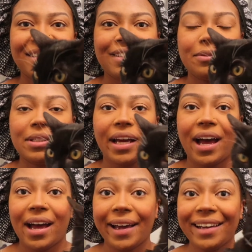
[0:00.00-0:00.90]
You want to say
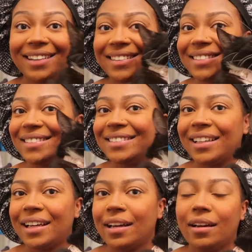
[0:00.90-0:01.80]
hi?
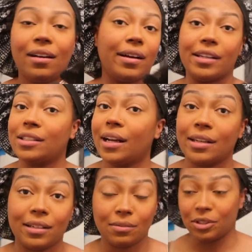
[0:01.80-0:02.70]
Okay, she's not
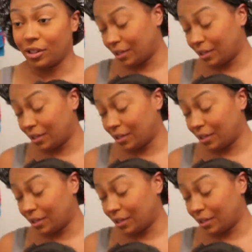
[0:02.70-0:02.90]
dealing with y'all